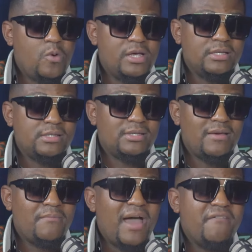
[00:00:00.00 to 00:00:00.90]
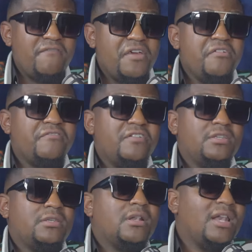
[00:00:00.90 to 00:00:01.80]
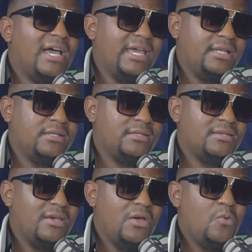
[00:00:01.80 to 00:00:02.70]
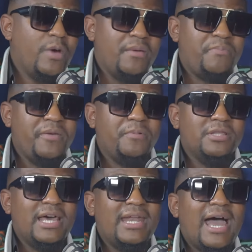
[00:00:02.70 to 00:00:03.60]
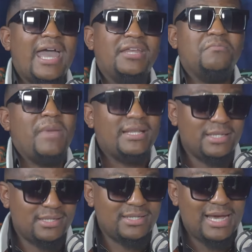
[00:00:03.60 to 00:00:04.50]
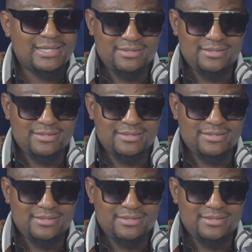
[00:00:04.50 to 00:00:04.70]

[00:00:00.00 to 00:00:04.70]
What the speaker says: was my very first clients were people that I had met at Stasm.